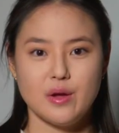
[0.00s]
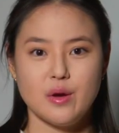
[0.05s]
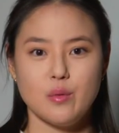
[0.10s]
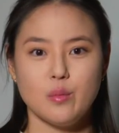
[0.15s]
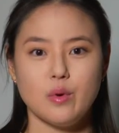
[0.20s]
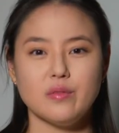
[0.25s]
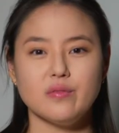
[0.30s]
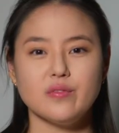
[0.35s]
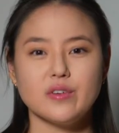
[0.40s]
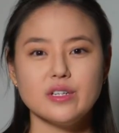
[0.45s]

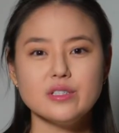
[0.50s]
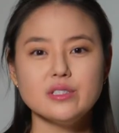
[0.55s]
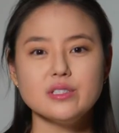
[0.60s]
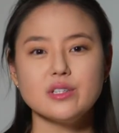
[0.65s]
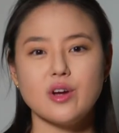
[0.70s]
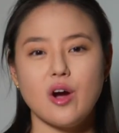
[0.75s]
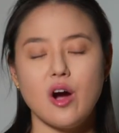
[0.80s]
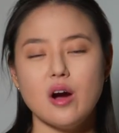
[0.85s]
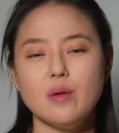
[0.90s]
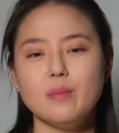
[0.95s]
What first
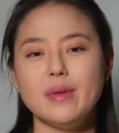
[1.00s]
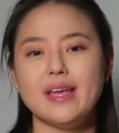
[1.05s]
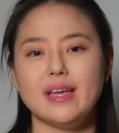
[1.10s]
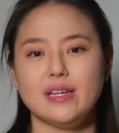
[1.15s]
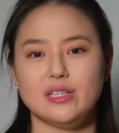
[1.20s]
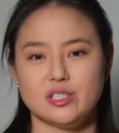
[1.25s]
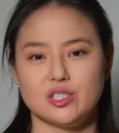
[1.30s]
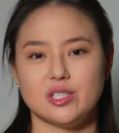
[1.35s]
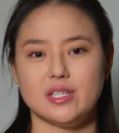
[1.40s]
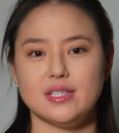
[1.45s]
caught my
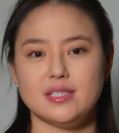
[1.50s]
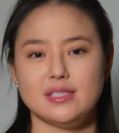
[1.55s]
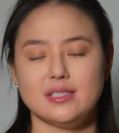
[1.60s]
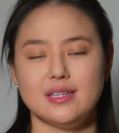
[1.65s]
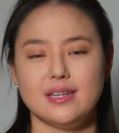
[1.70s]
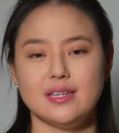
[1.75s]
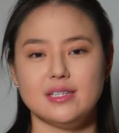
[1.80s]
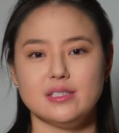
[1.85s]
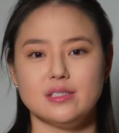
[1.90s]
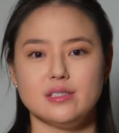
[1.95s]
interest
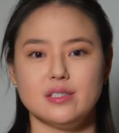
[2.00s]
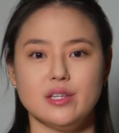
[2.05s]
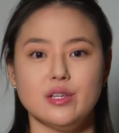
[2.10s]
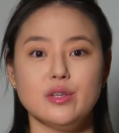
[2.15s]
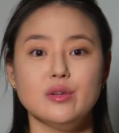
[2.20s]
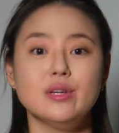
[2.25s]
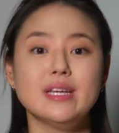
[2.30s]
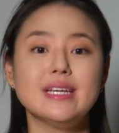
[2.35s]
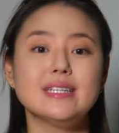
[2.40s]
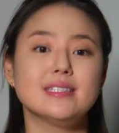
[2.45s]
is the
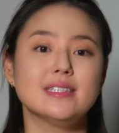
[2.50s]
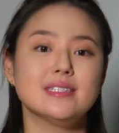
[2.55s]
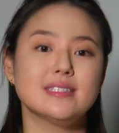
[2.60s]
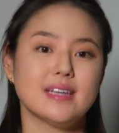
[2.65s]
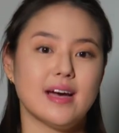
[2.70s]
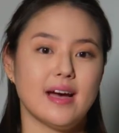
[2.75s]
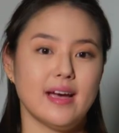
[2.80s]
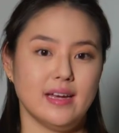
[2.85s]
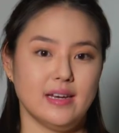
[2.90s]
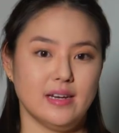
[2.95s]
unique
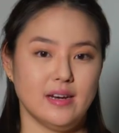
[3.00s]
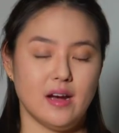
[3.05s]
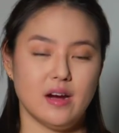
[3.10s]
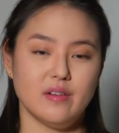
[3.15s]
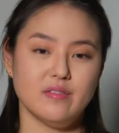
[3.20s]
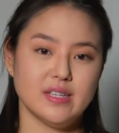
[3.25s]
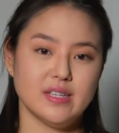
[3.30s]
design of